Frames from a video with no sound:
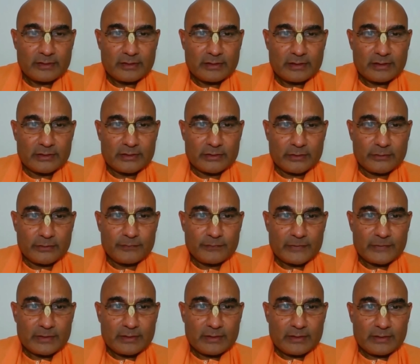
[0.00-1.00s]

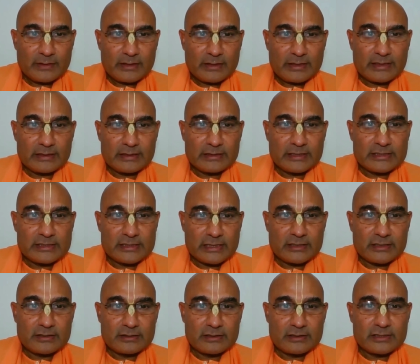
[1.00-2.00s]
in the
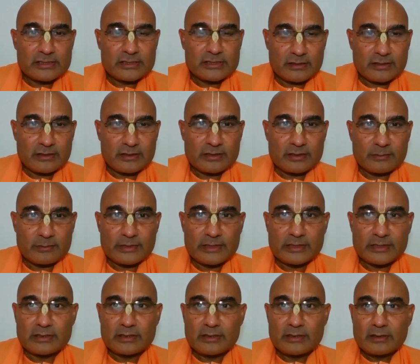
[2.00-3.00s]
Chaitanya
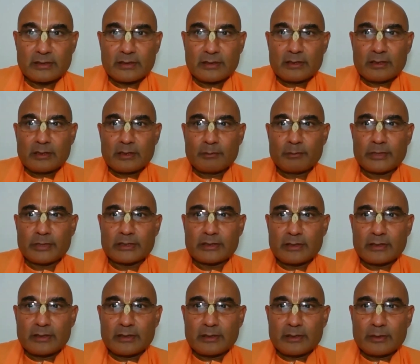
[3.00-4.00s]
Charitamrita. But
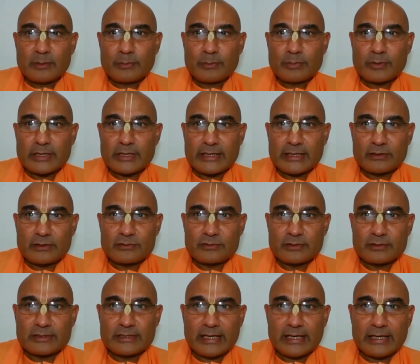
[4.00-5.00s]
prior to
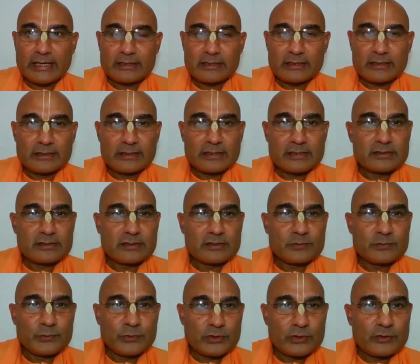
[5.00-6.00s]
that, there's this
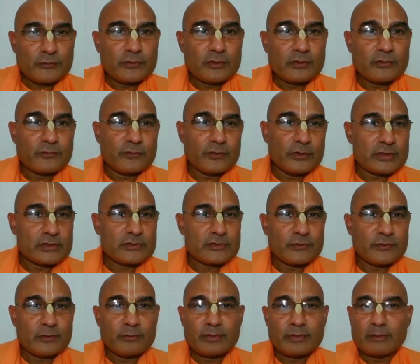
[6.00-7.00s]
beautiful verse
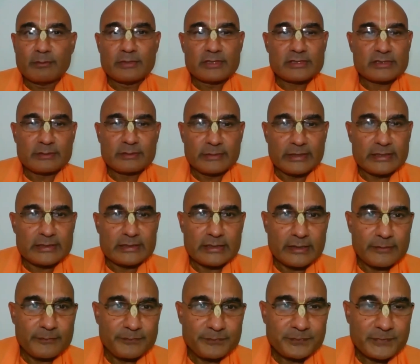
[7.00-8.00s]
from Brahma
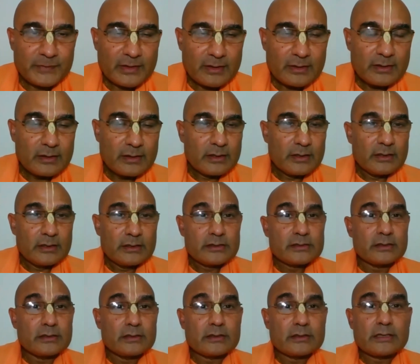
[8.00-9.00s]
Samhita.
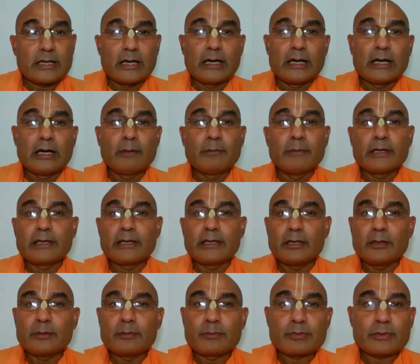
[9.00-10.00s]

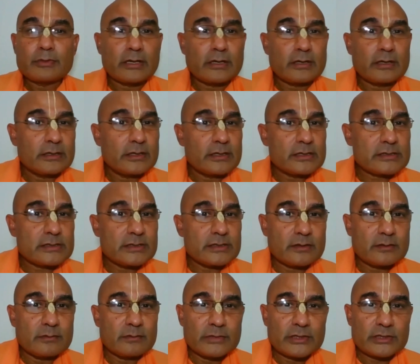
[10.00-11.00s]
Chintamani prakara
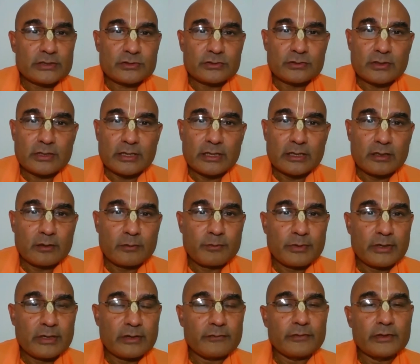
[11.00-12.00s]
sadmashu
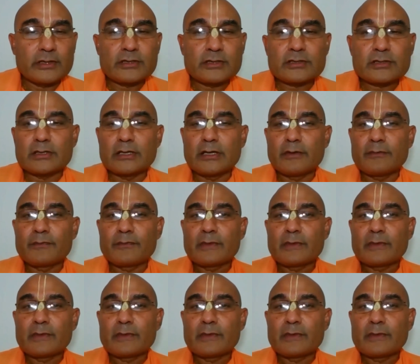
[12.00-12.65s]
kalpa viksha